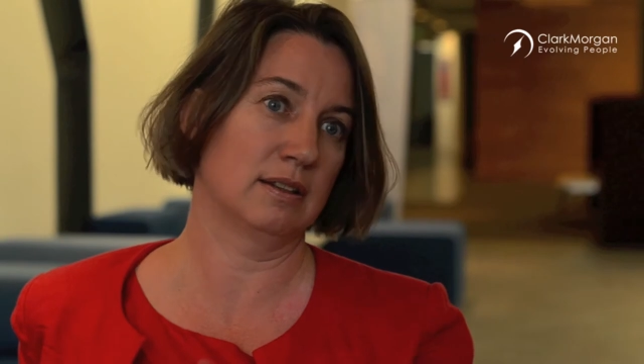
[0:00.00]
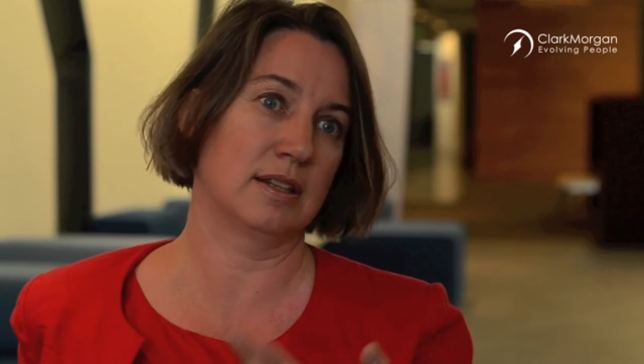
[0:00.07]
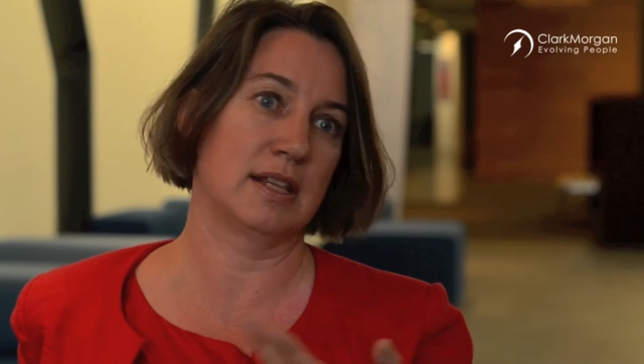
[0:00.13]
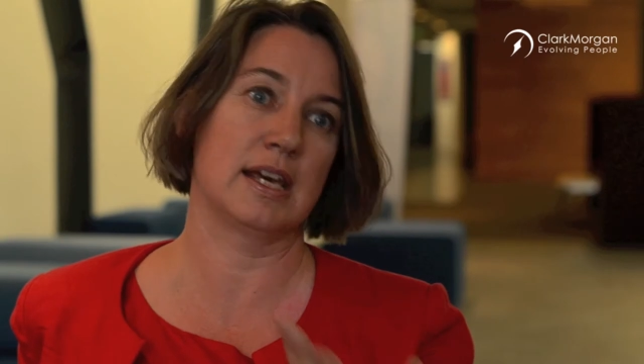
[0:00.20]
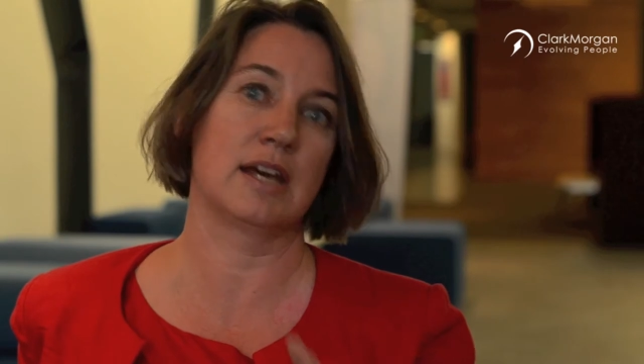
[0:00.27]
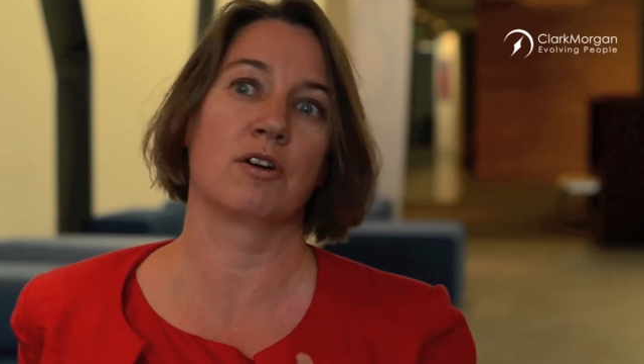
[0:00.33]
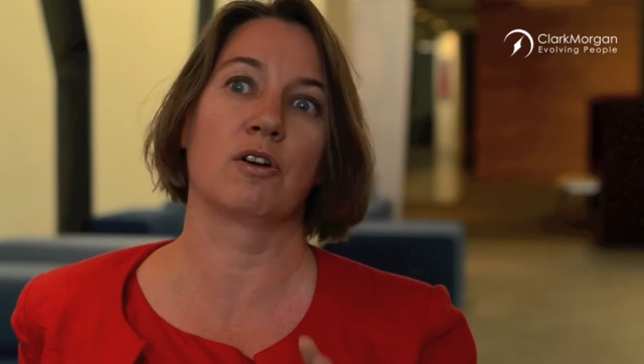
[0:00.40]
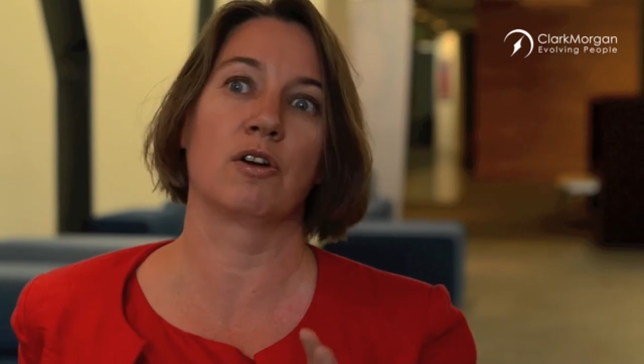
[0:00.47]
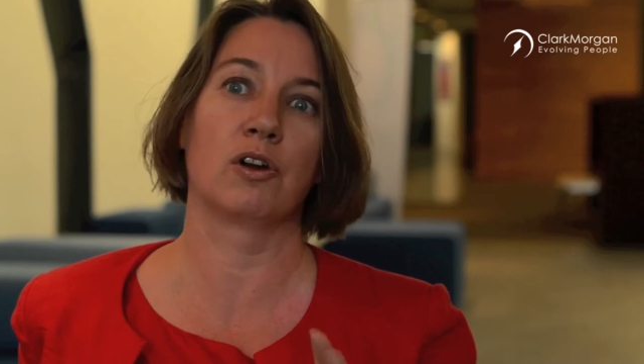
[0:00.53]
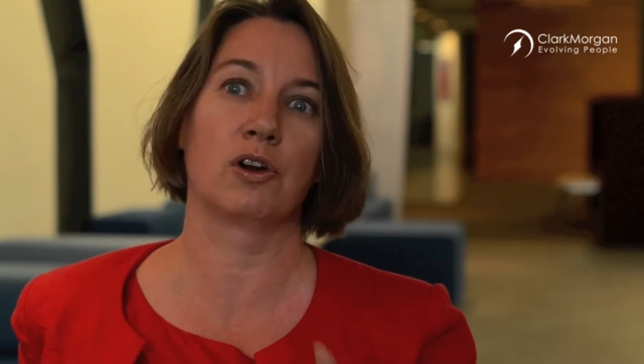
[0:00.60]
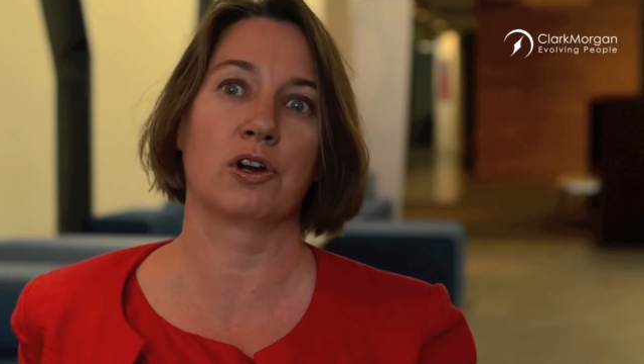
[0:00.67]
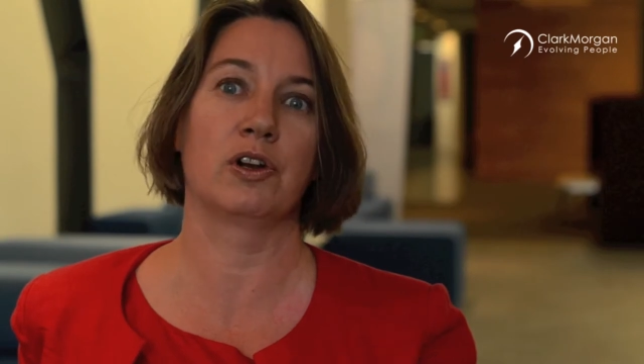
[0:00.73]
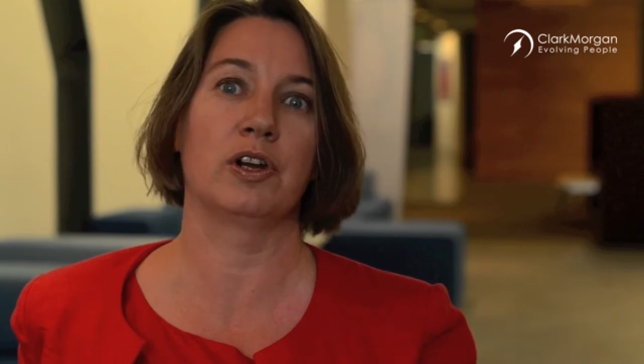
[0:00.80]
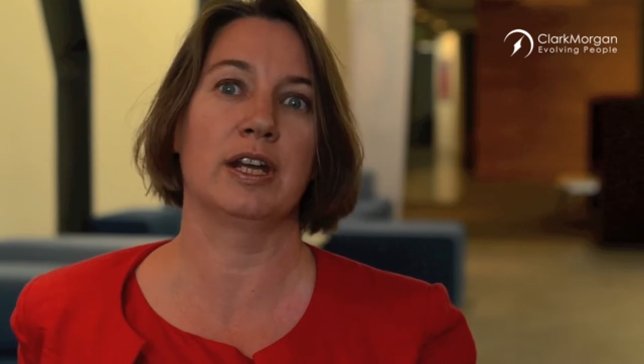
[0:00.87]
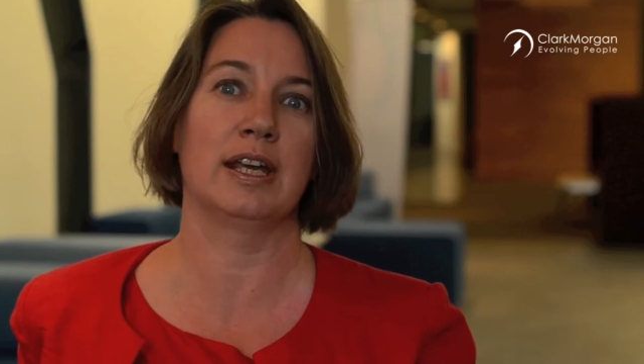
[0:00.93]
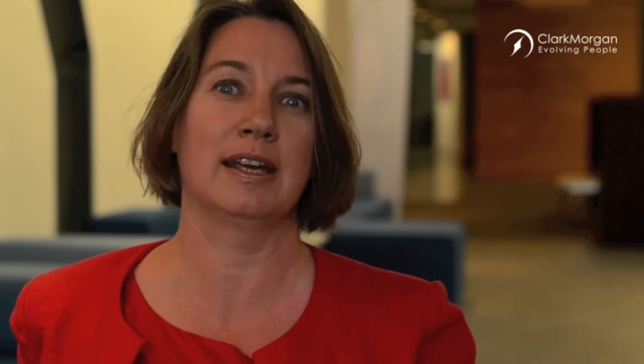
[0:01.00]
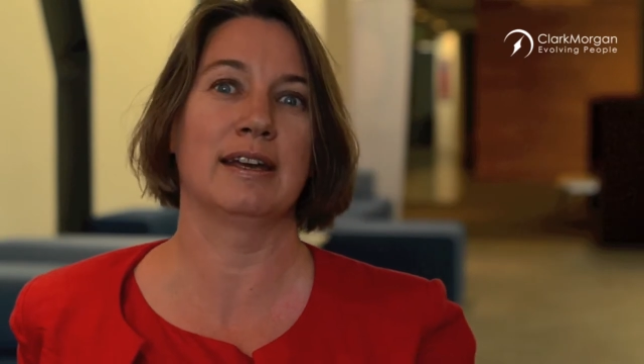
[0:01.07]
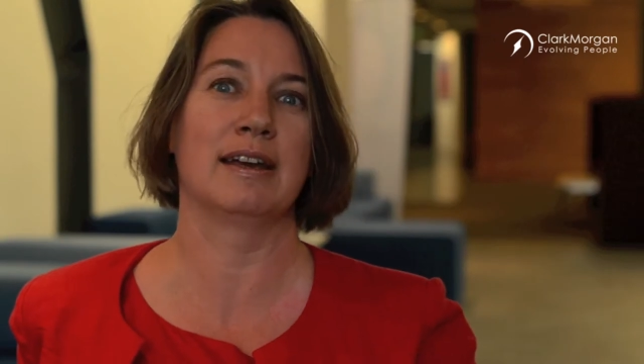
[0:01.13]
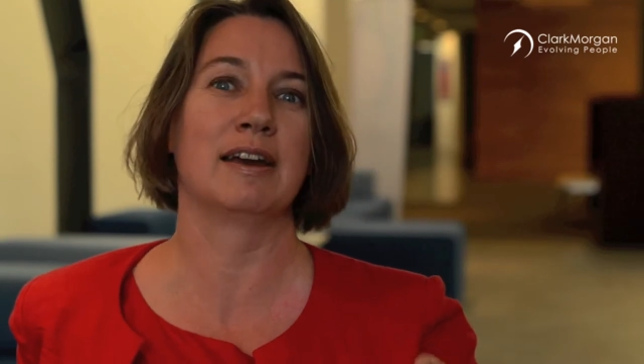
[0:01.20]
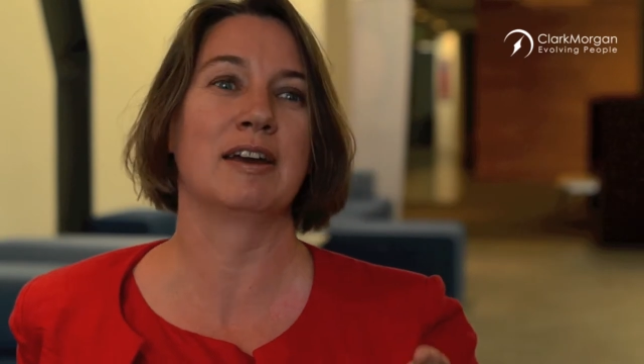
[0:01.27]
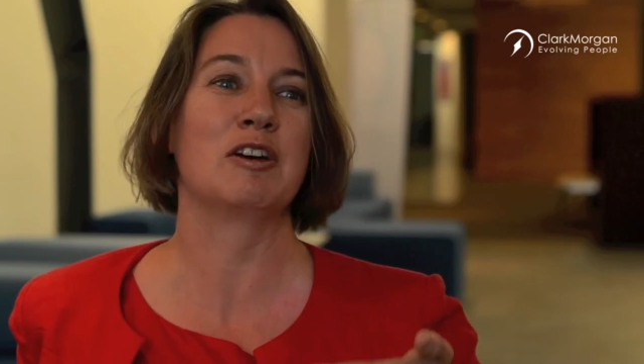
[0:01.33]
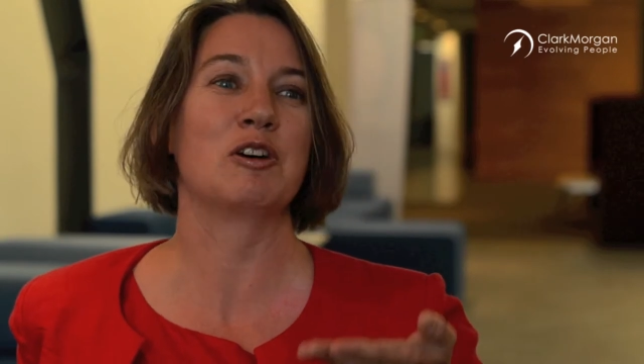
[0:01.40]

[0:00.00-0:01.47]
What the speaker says: their earning